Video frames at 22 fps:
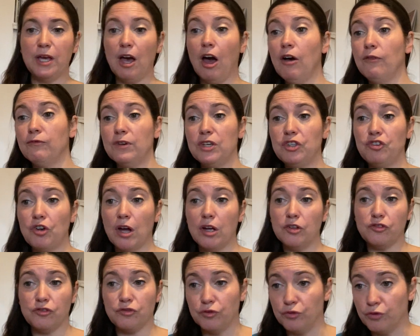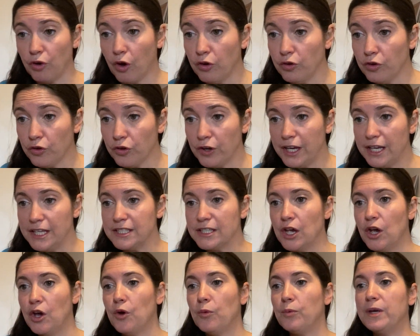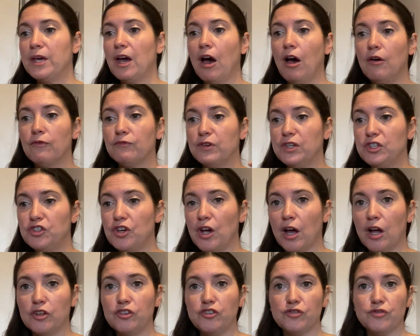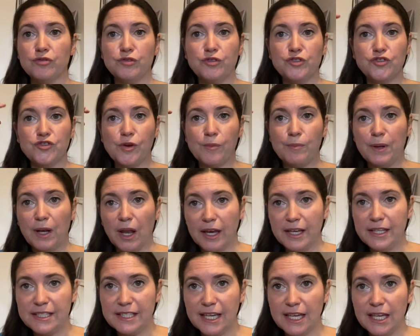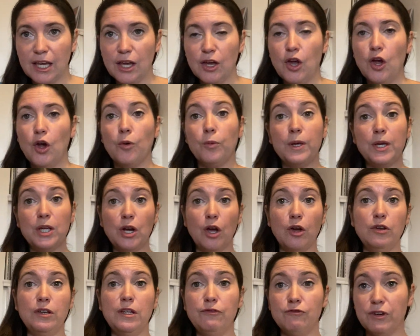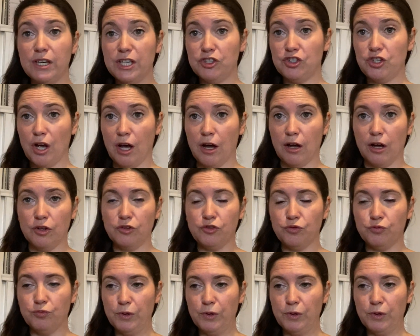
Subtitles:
can't recharge through concrete, we can't recharge through strip lighting. We can only recharge